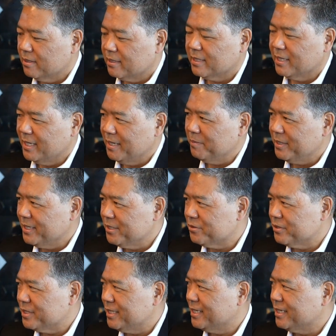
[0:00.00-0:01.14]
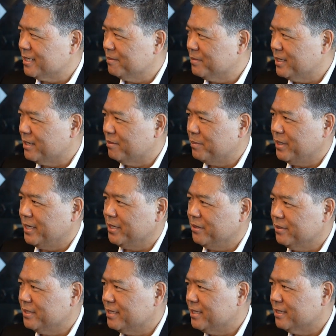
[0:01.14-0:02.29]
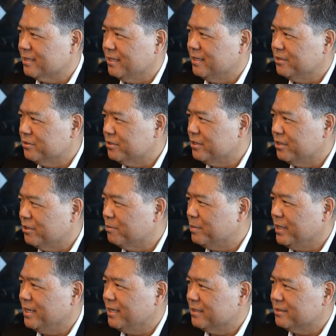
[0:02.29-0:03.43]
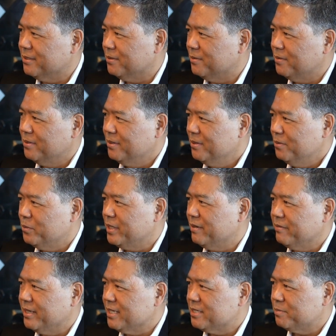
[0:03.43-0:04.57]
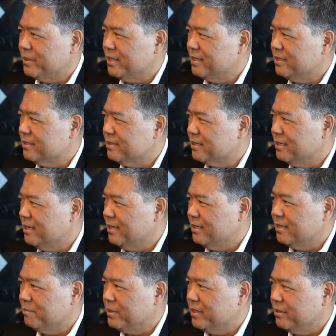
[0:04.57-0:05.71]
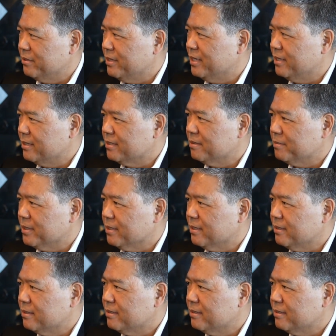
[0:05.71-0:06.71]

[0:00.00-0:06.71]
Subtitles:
claim the interest income that they're paying you and deducting the interest that you're paying. So whatever that spread is going to end up being your net income on that.